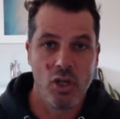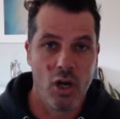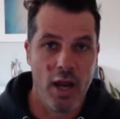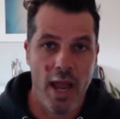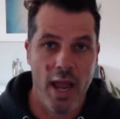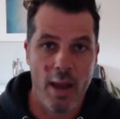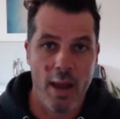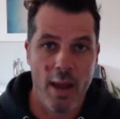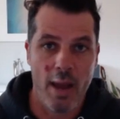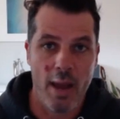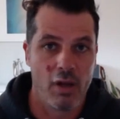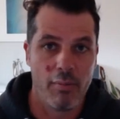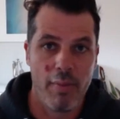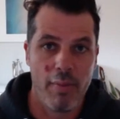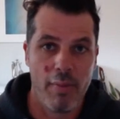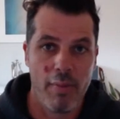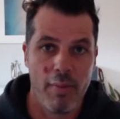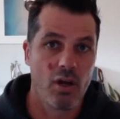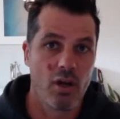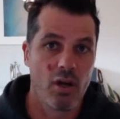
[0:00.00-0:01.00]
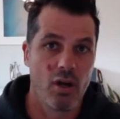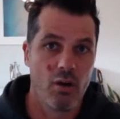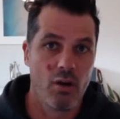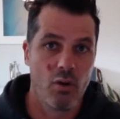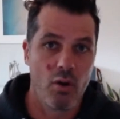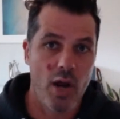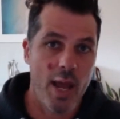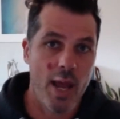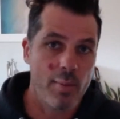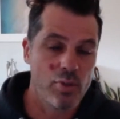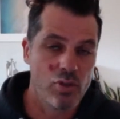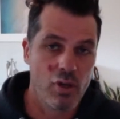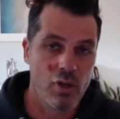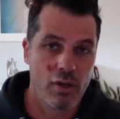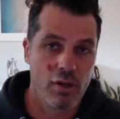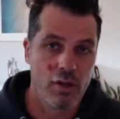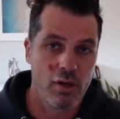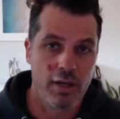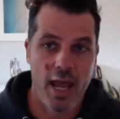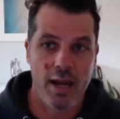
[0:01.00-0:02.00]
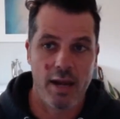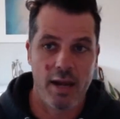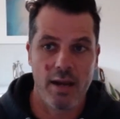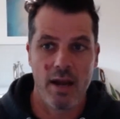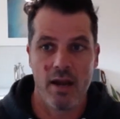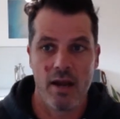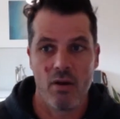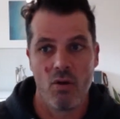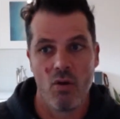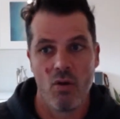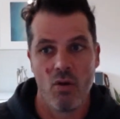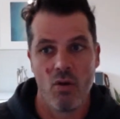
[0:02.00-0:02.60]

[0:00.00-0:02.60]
Amazon Mexico or Amazon Canada